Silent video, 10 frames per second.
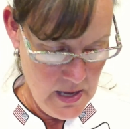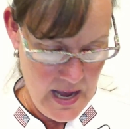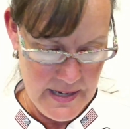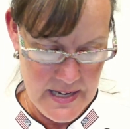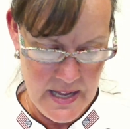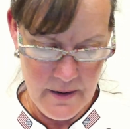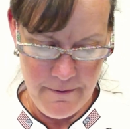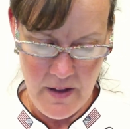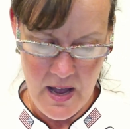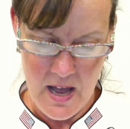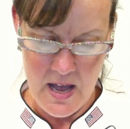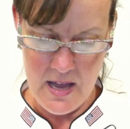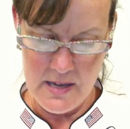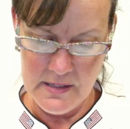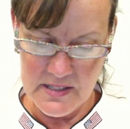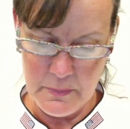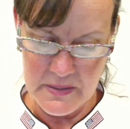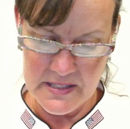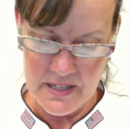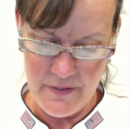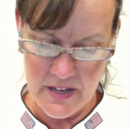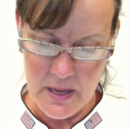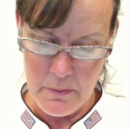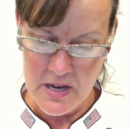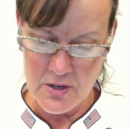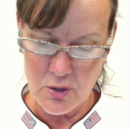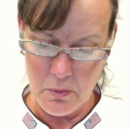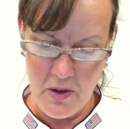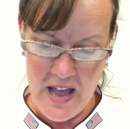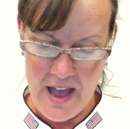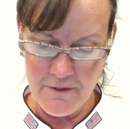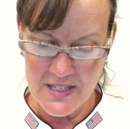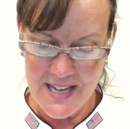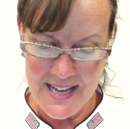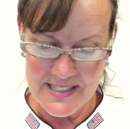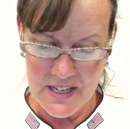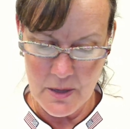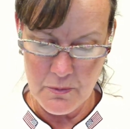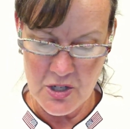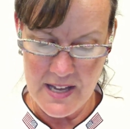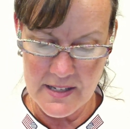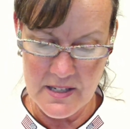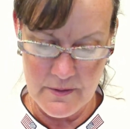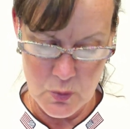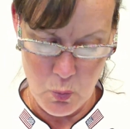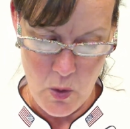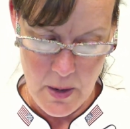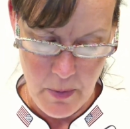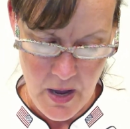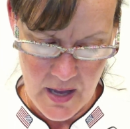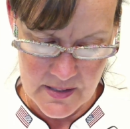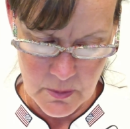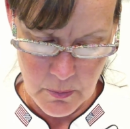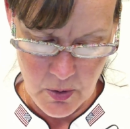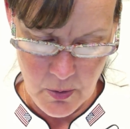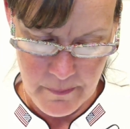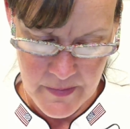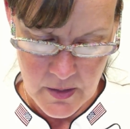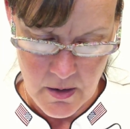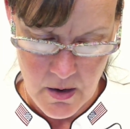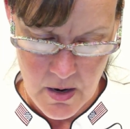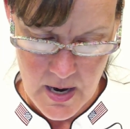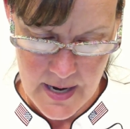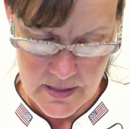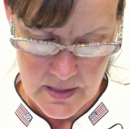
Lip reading: Identify specific and measurable advertising objectives where possible. All right.